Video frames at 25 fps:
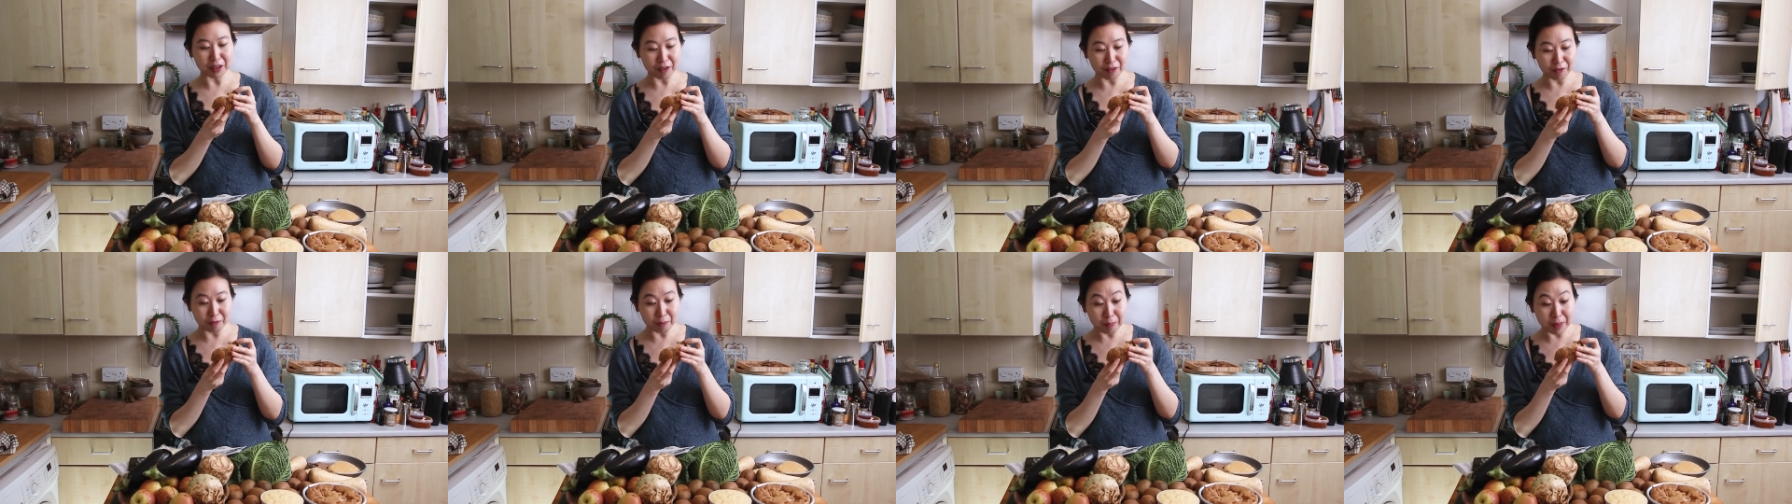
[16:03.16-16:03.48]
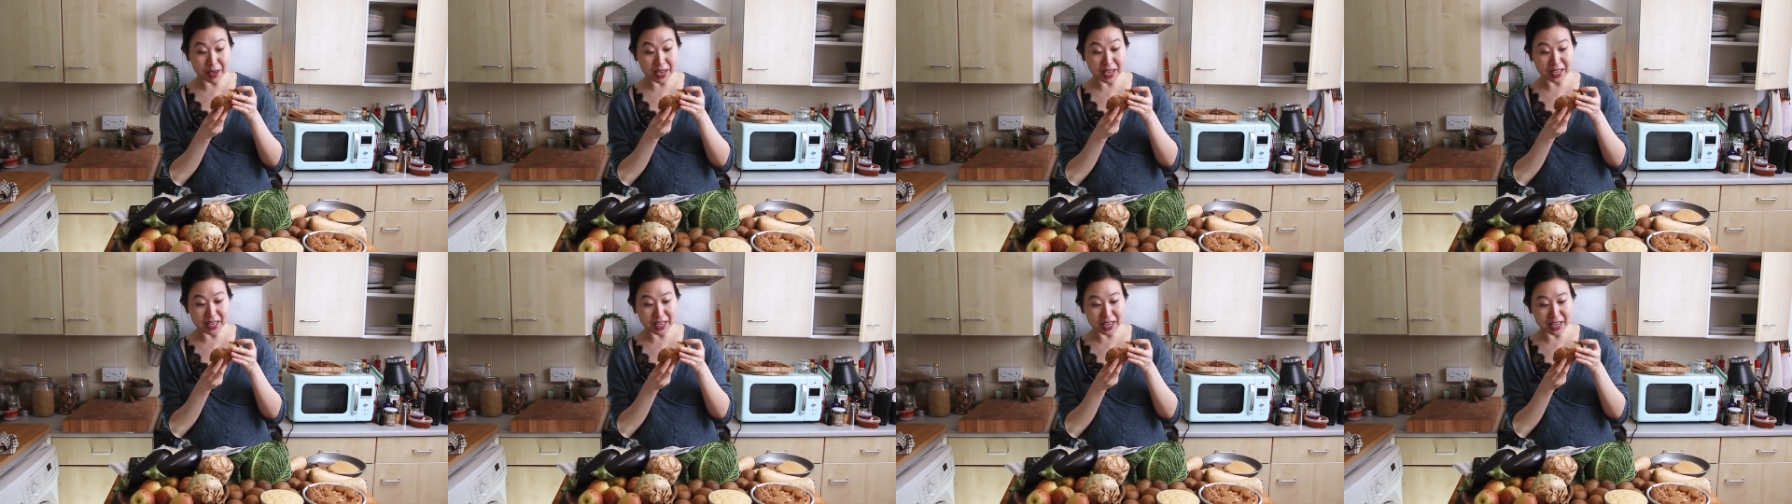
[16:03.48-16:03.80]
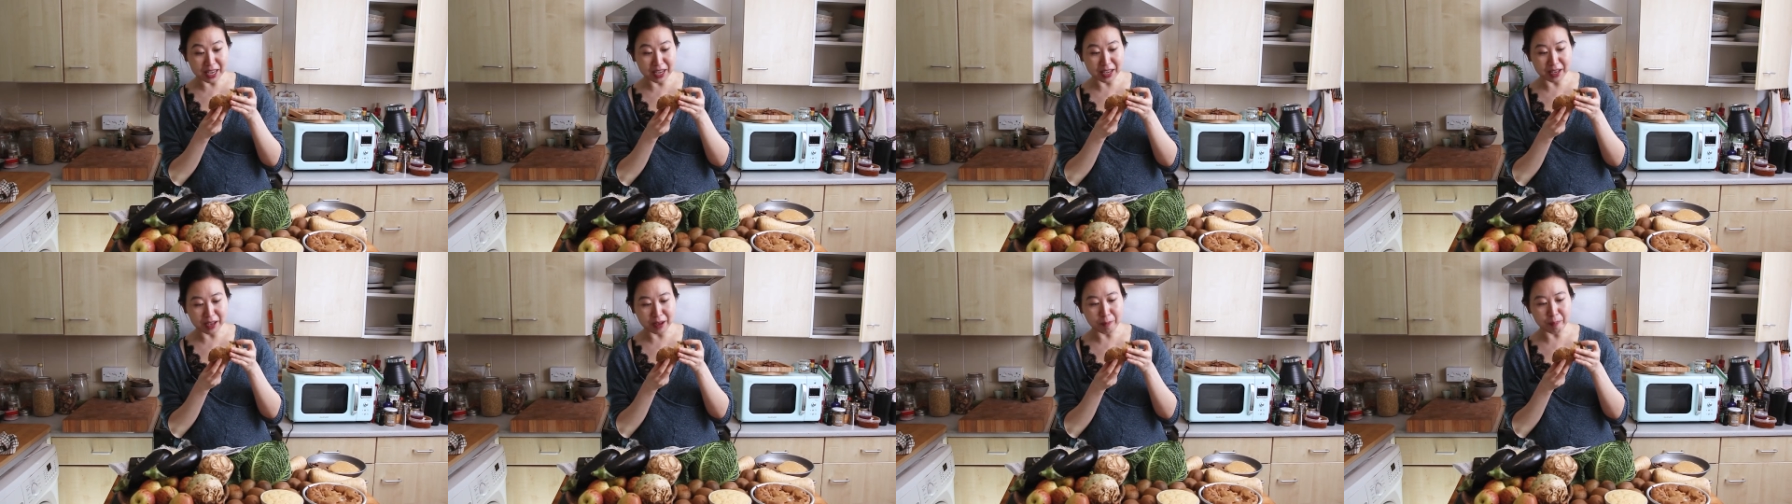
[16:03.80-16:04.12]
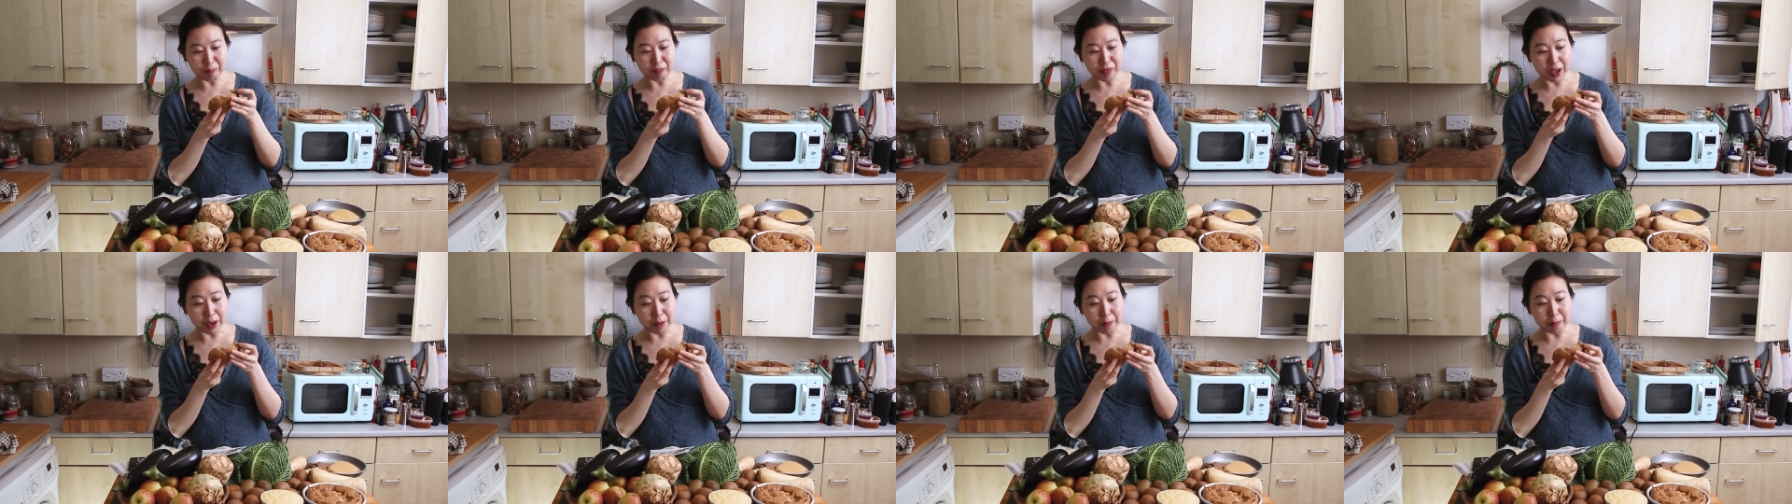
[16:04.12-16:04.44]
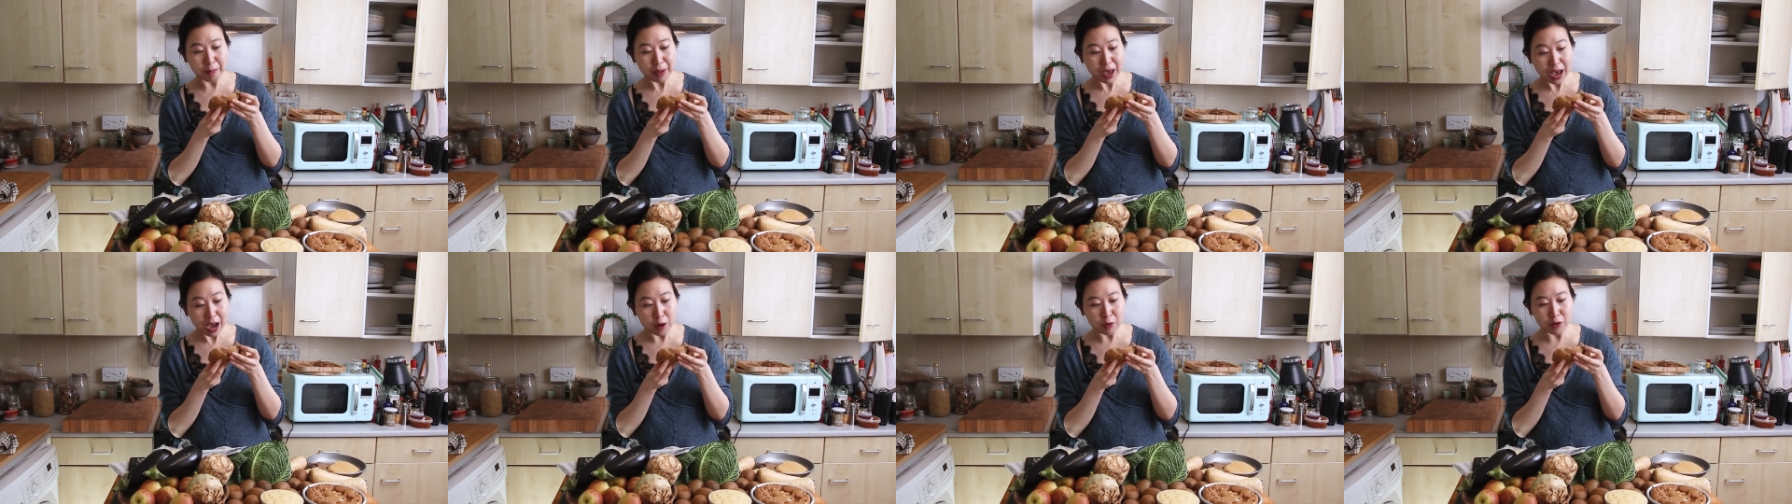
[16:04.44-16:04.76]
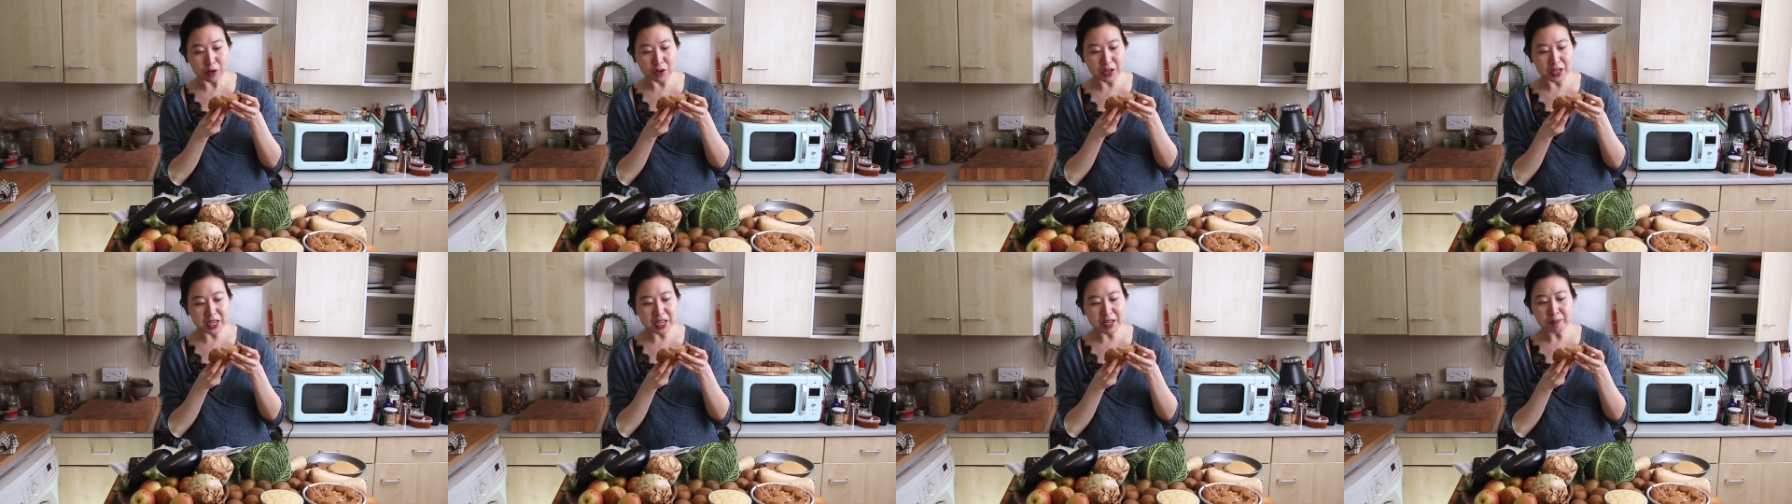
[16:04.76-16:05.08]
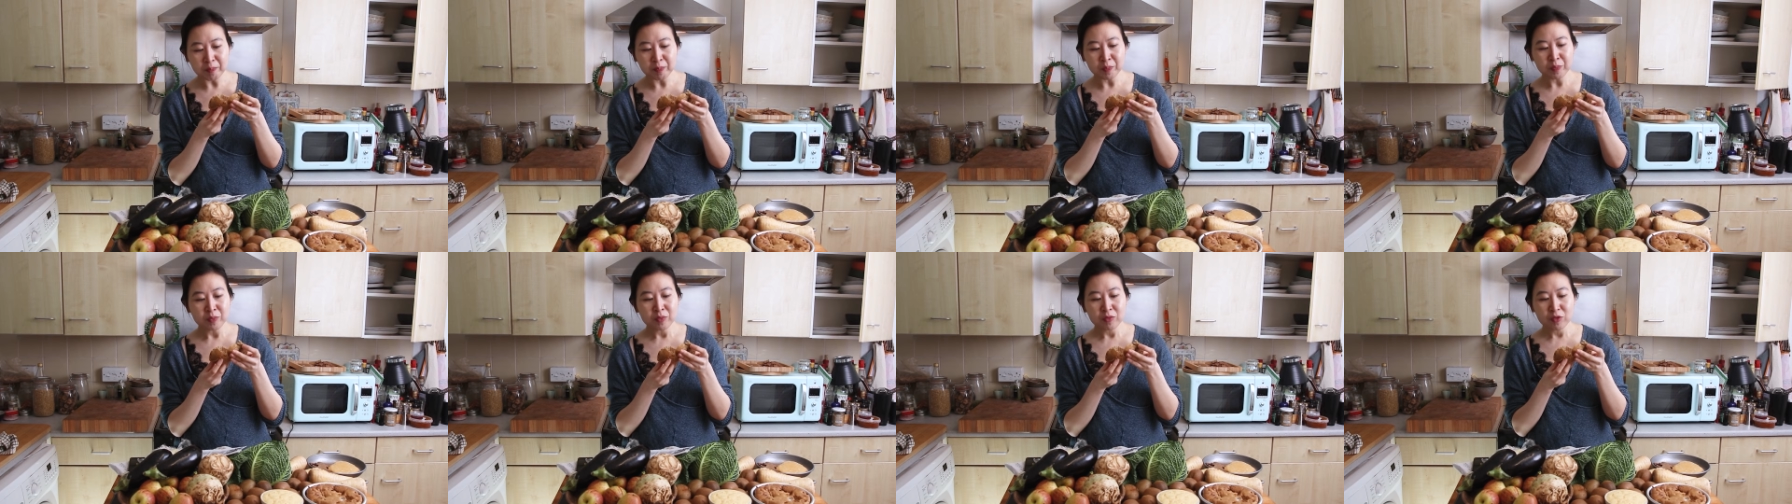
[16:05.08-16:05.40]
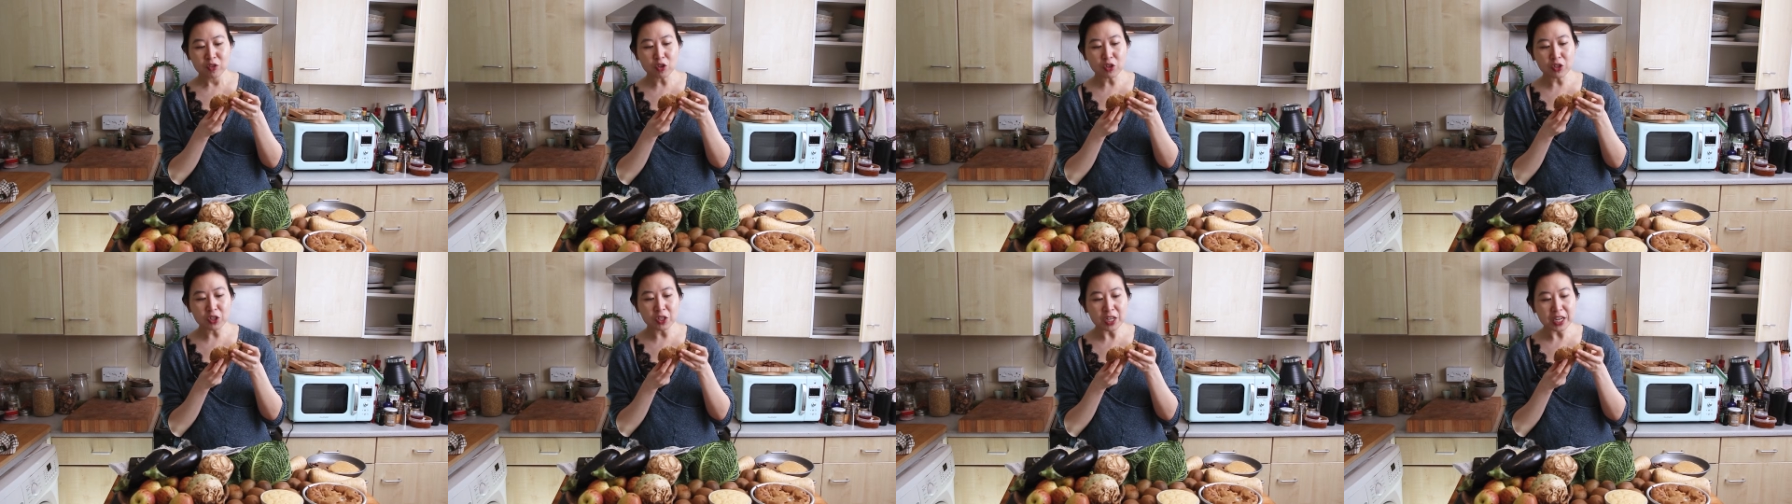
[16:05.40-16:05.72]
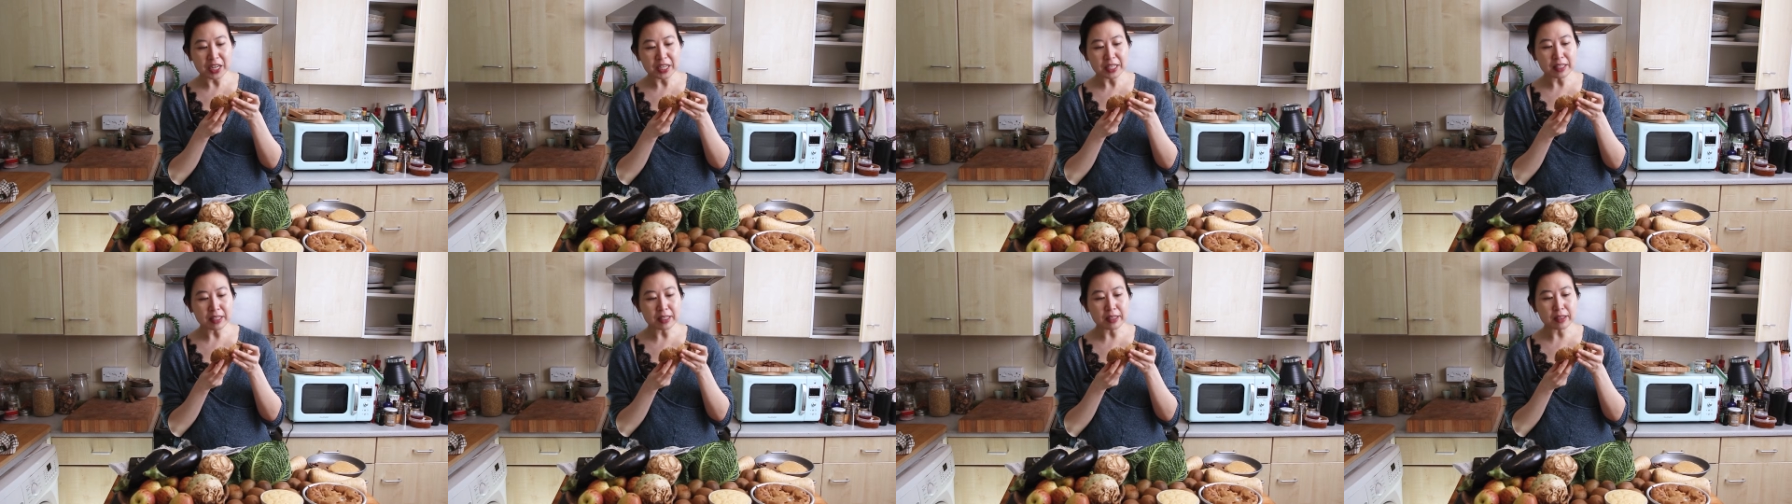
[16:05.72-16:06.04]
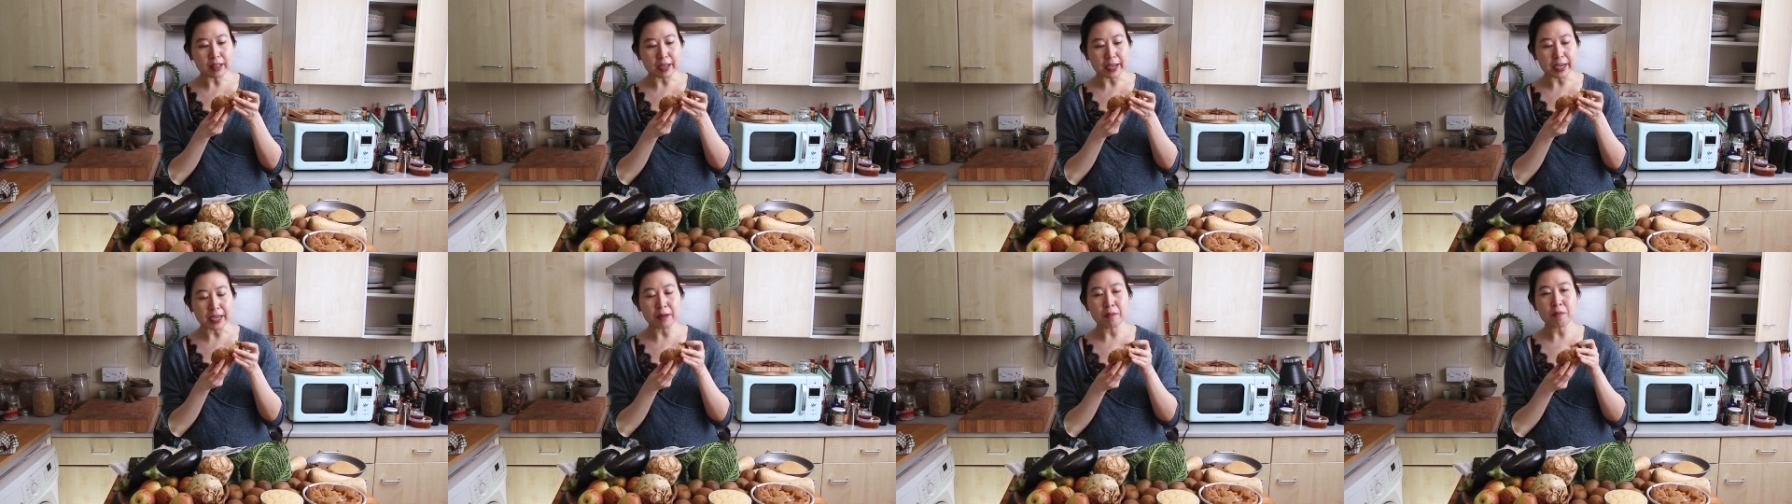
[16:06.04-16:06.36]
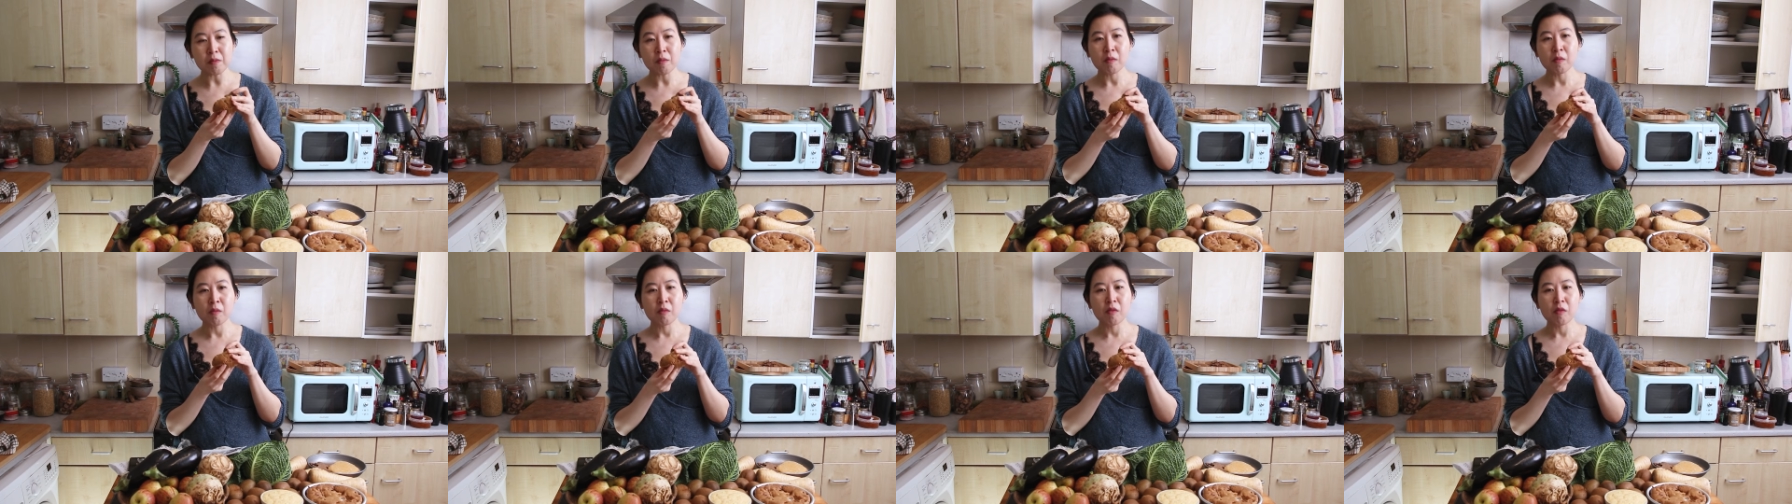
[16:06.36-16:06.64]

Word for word: of baking um, powder in it. So it's nice and light.